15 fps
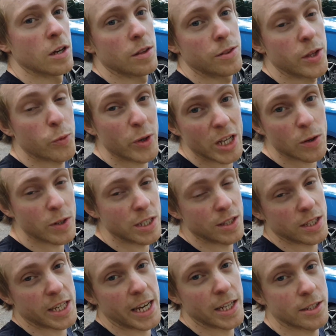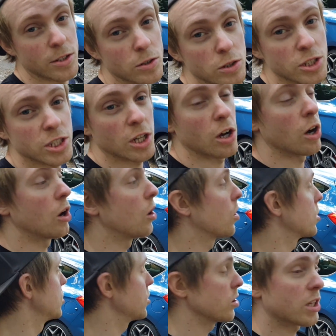The rear indicators
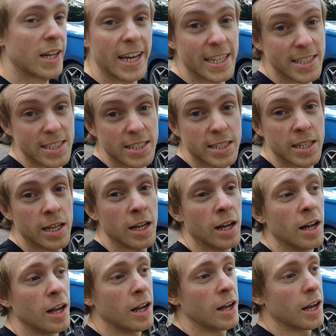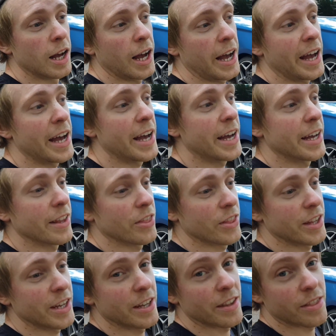are not LEDs,
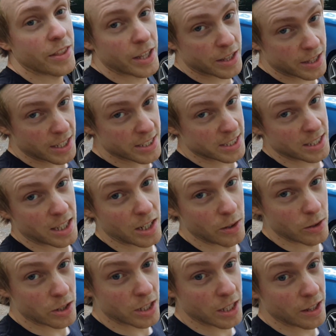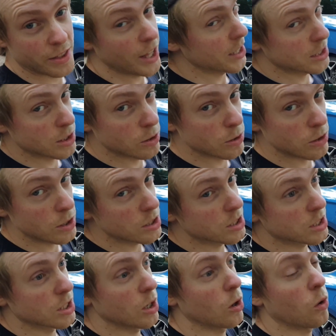and that doesn't look that good,
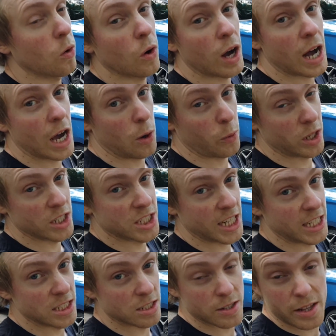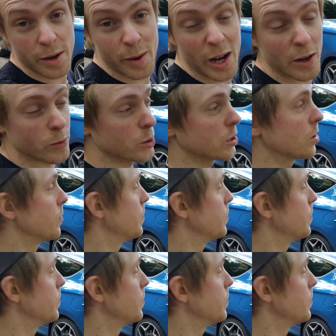so I will change them out.